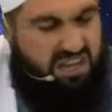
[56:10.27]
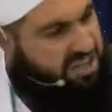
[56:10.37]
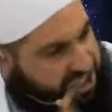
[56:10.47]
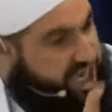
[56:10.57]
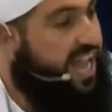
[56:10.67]

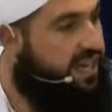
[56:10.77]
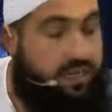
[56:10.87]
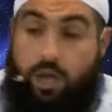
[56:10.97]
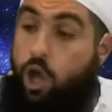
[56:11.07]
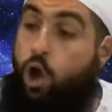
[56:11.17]

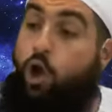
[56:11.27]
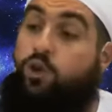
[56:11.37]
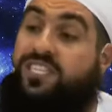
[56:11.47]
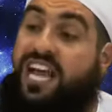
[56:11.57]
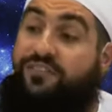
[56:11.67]
Rijal,
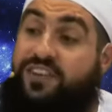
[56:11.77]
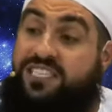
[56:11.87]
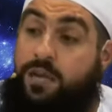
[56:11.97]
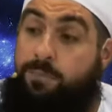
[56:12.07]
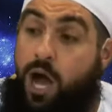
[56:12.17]
who
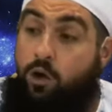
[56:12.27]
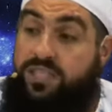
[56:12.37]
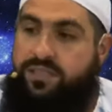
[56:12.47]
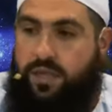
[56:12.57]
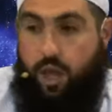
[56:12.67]
suffers the
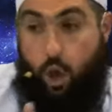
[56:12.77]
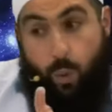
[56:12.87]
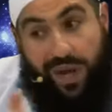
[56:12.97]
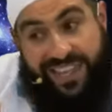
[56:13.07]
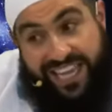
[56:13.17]
most?
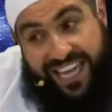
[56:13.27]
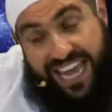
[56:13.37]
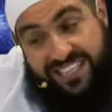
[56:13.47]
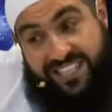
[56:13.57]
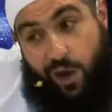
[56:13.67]
When the
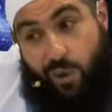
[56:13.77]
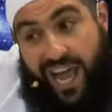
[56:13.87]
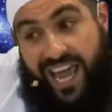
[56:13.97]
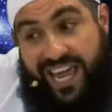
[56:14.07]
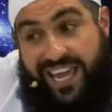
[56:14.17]
cat's
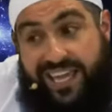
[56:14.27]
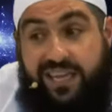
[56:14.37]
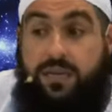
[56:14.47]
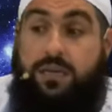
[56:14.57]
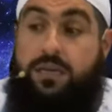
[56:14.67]

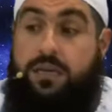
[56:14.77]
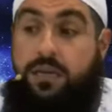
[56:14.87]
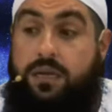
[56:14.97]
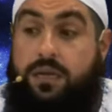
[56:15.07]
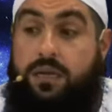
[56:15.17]
away,
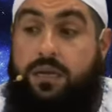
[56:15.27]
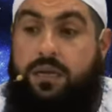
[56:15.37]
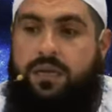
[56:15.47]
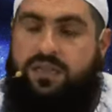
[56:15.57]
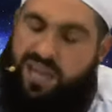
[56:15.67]

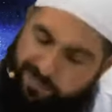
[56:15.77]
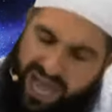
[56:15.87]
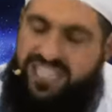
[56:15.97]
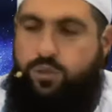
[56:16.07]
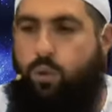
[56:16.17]
the
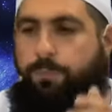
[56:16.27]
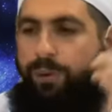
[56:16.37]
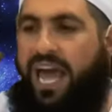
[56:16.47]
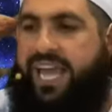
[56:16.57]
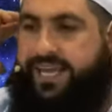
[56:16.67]
mice will
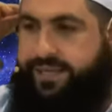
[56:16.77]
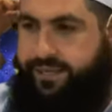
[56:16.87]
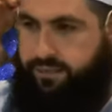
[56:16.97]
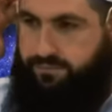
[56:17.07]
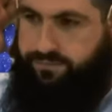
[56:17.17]
play.
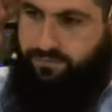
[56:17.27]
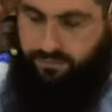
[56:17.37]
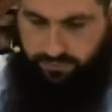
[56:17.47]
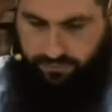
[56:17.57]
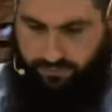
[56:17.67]

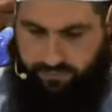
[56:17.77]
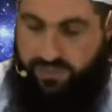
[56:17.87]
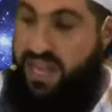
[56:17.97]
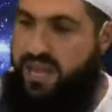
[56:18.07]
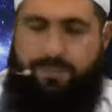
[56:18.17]

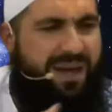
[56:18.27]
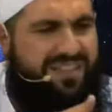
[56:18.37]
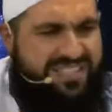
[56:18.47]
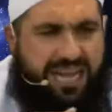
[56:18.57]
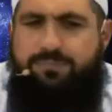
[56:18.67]

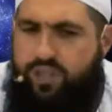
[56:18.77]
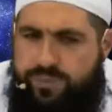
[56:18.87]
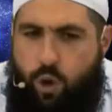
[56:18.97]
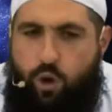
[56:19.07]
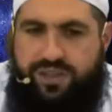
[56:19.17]
Brothers come to
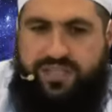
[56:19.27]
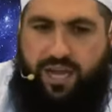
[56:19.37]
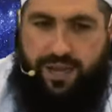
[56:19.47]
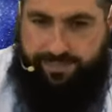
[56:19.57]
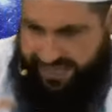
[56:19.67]
me all the
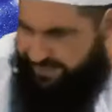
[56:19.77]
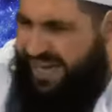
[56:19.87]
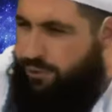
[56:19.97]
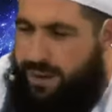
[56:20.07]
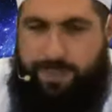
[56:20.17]
time, and I'm
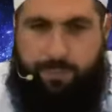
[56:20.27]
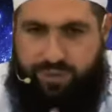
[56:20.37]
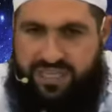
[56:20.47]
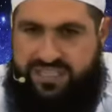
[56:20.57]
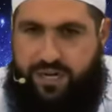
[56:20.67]
going to wrap up
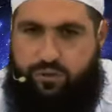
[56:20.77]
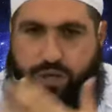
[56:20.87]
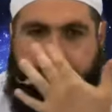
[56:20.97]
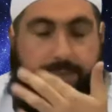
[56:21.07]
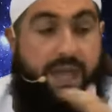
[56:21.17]
with this and I'll
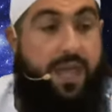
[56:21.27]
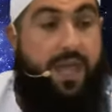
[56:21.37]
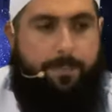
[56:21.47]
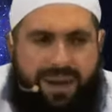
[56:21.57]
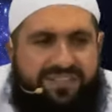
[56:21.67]
try to.
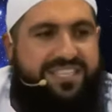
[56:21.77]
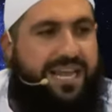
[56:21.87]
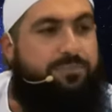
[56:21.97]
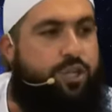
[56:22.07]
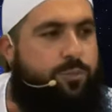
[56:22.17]
Brothers
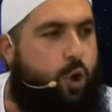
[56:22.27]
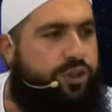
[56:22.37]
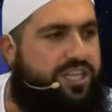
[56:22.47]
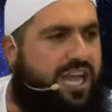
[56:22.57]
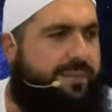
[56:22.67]
come to me
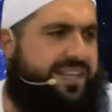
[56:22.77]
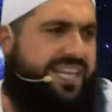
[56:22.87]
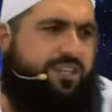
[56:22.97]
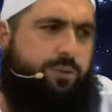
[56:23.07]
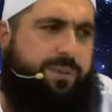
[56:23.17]
all the time and
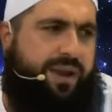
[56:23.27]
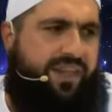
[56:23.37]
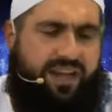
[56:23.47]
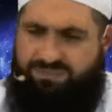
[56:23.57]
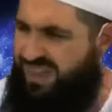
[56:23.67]
they tell me,
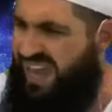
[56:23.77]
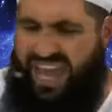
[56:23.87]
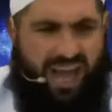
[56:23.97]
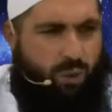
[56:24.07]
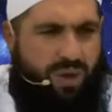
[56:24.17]
brother,
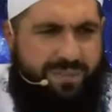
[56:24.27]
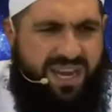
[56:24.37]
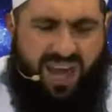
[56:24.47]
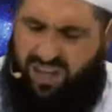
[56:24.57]
our women,